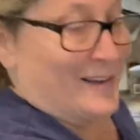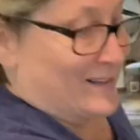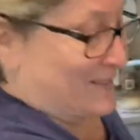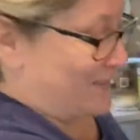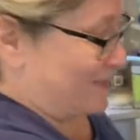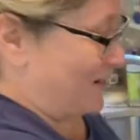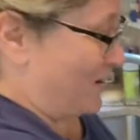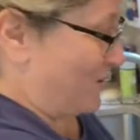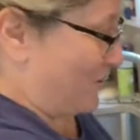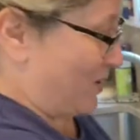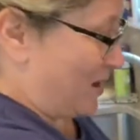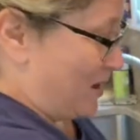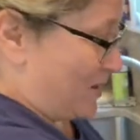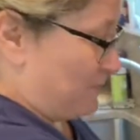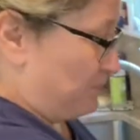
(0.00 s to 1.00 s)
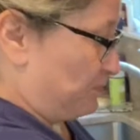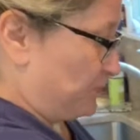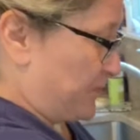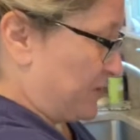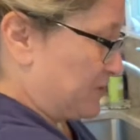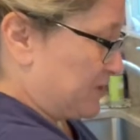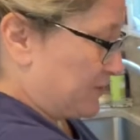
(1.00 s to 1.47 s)
So
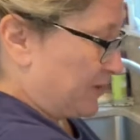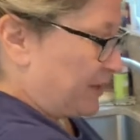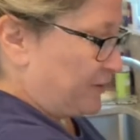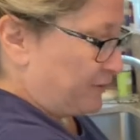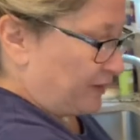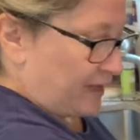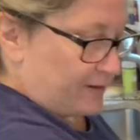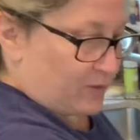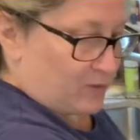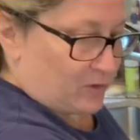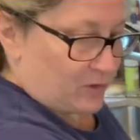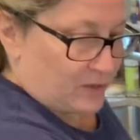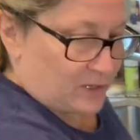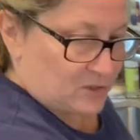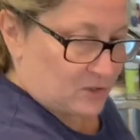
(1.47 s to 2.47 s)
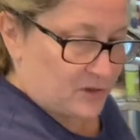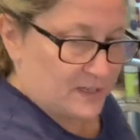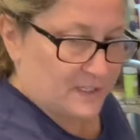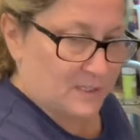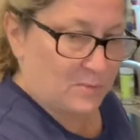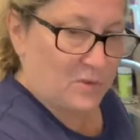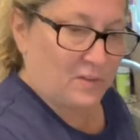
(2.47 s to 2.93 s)
it was really flavorful, and I'll show you
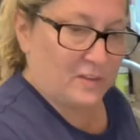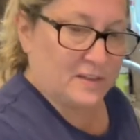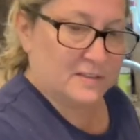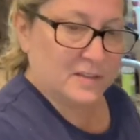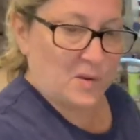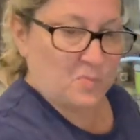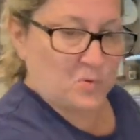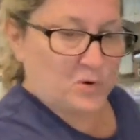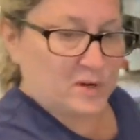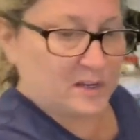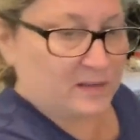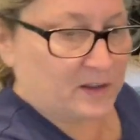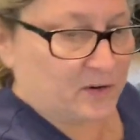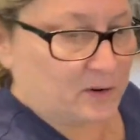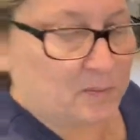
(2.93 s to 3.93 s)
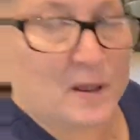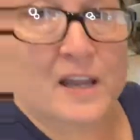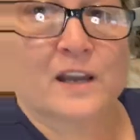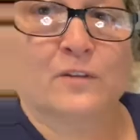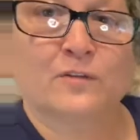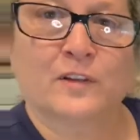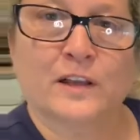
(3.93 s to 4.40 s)
some of the things I put in there to
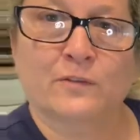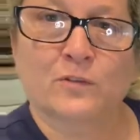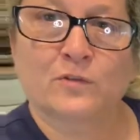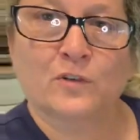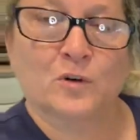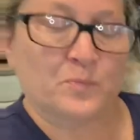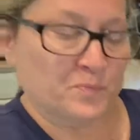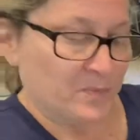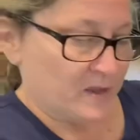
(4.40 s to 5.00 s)
make it flavorful.